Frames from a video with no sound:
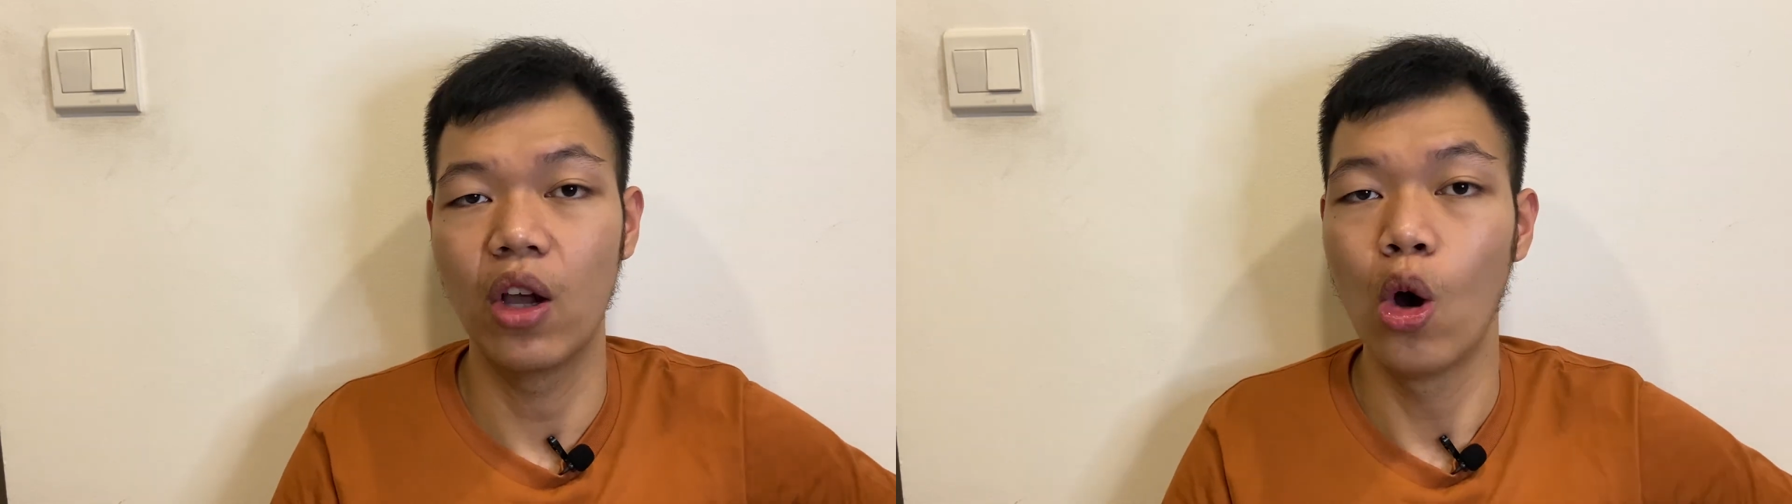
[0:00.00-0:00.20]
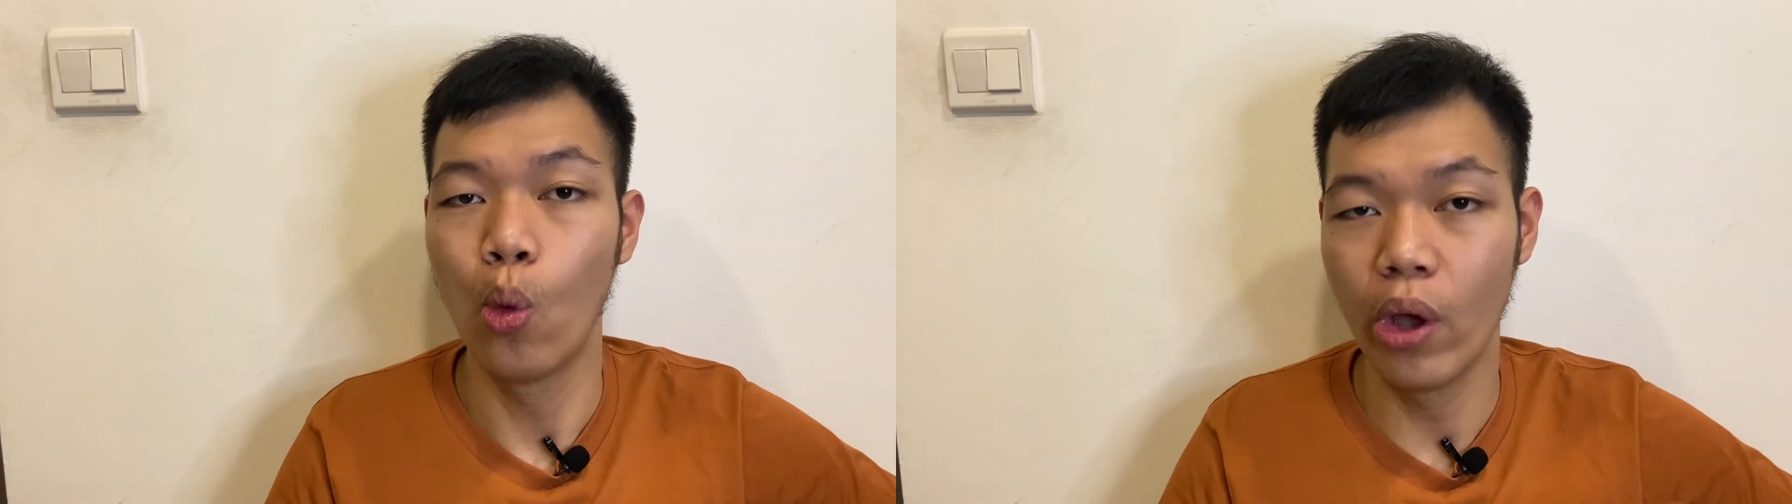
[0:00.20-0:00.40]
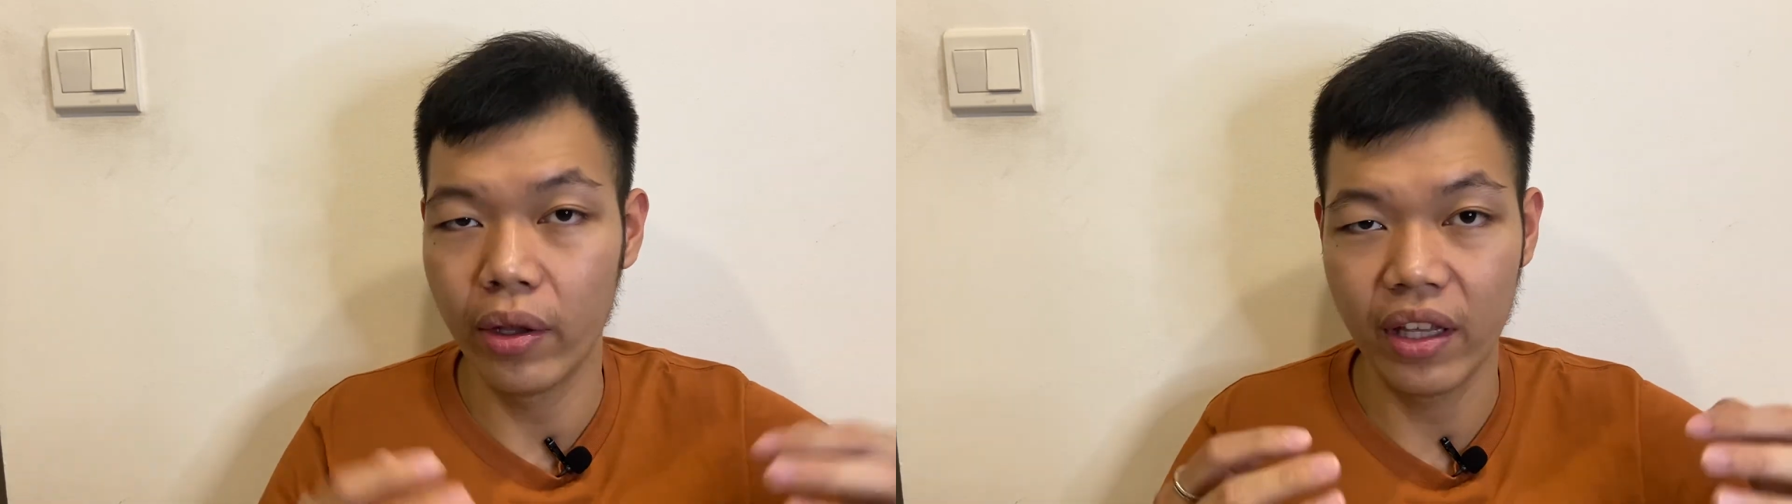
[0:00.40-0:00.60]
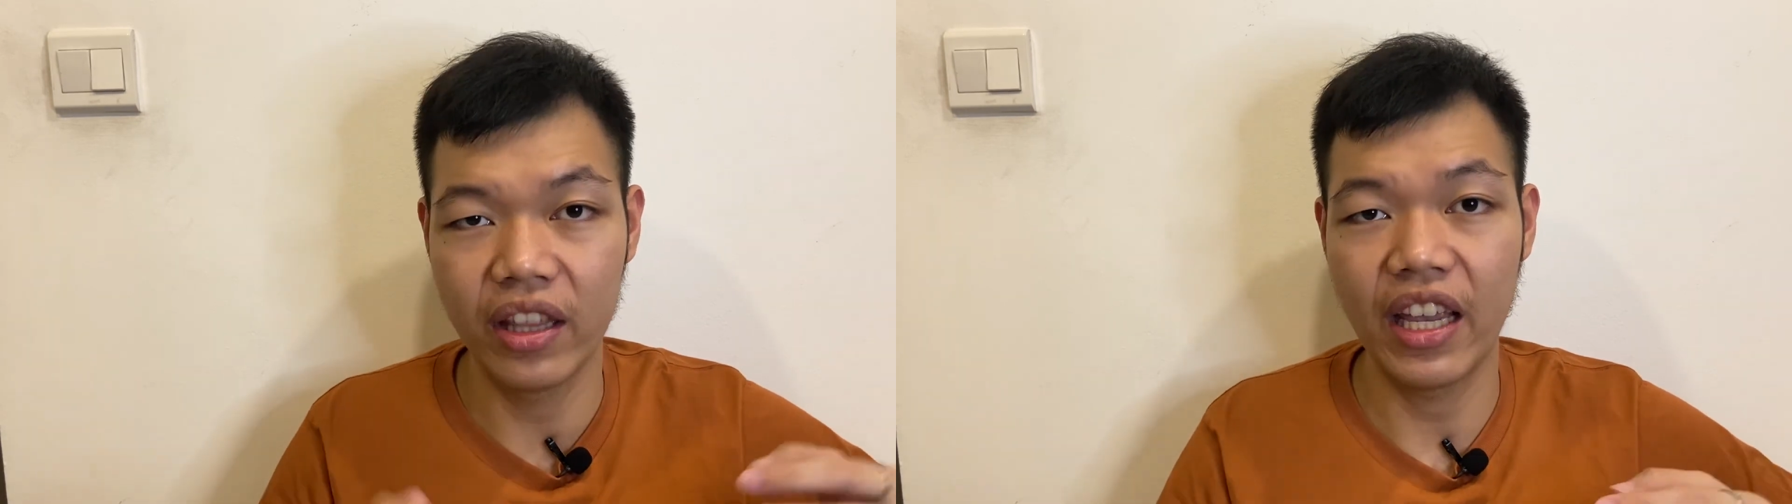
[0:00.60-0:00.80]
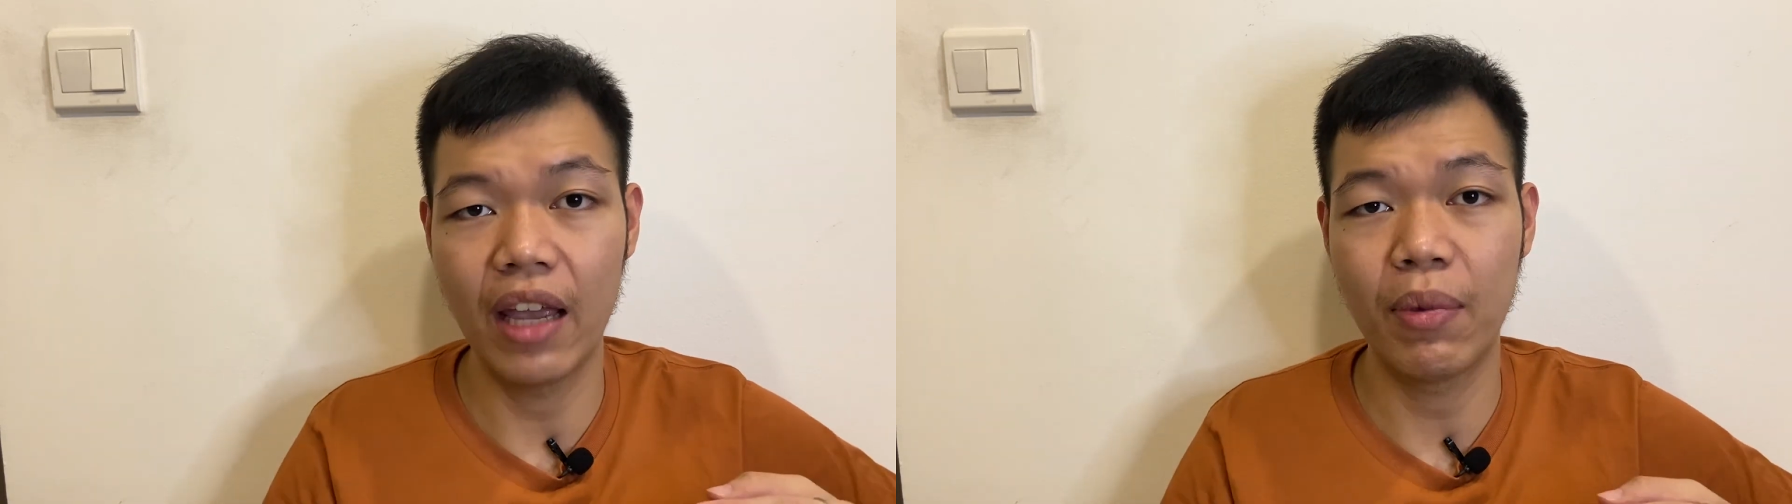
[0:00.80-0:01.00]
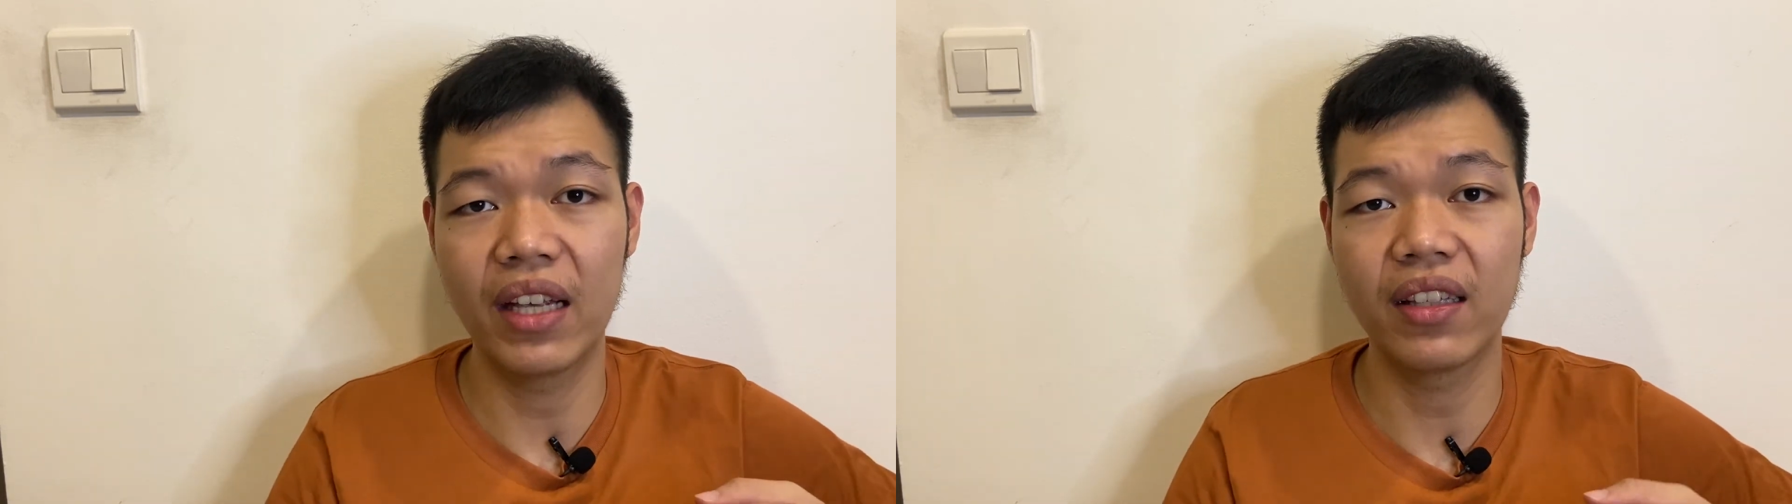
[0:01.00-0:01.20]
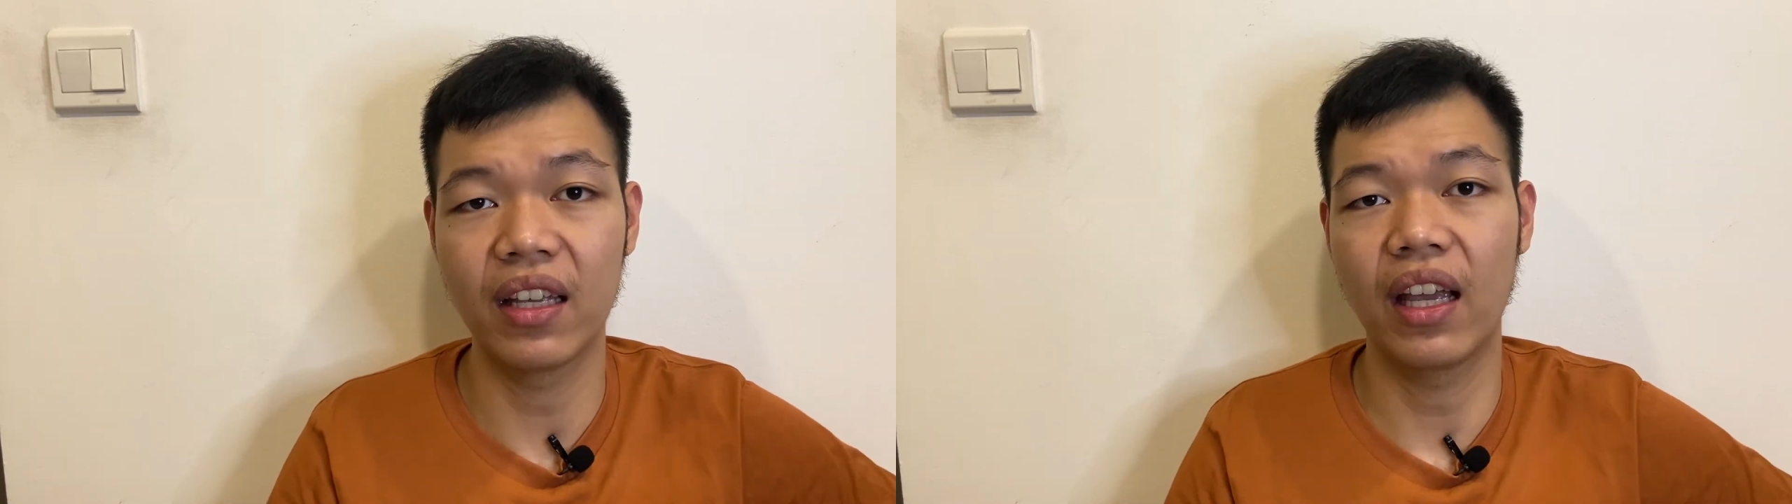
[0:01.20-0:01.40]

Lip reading: Will the DIBS thing